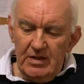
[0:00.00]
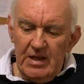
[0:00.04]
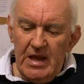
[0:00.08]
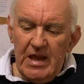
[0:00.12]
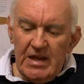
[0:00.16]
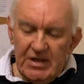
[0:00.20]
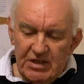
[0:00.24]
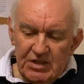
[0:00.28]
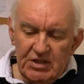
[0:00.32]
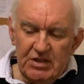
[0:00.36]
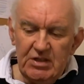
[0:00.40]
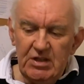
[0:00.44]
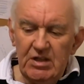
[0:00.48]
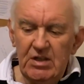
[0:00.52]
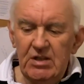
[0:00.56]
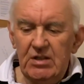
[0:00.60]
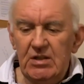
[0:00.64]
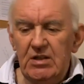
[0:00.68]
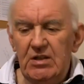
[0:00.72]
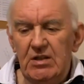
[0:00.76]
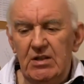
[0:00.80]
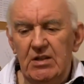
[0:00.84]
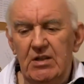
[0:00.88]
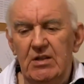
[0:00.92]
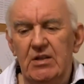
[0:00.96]

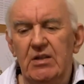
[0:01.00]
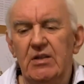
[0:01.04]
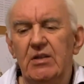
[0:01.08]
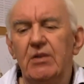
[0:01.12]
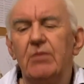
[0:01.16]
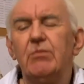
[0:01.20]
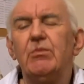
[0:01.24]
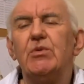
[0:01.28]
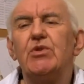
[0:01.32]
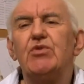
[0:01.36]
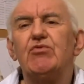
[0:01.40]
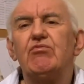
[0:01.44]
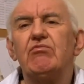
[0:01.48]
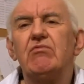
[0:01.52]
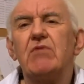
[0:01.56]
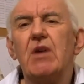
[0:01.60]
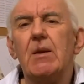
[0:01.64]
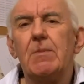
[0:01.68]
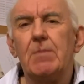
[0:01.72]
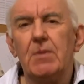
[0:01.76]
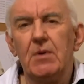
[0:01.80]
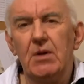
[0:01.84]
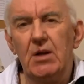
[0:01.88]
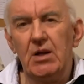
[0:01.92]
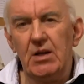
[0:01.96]
SDR was
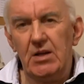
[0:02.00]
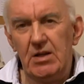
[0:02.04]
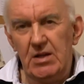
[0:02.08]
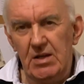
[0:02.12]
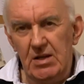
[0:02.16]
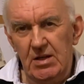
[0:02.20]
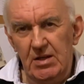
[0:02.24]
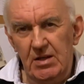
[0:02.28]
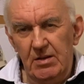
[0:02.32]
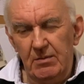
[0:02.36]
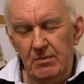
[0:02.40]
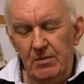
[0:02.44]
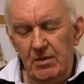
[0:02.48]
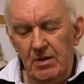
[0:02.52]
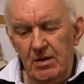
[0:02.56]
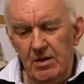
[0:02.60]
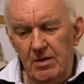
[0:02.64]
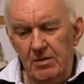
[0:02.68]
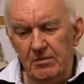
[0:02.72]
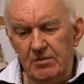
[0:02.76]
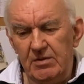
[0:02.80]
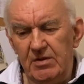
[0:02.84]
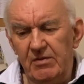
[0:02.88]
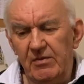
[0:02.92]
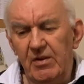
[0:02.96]
rapidly
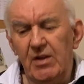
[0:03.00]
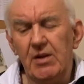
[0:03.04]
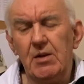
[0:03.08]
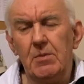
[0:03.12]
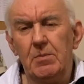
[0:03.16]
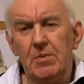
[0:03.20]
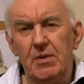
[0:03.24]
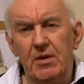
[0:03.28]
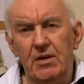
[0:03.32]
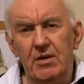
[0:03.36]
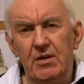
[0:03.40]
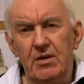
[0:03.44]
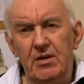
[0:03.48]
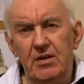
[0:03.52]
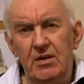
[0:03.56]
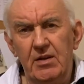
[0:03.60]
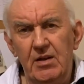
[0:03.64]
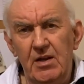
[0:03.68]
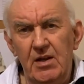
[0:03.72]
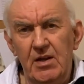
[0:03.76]
developing.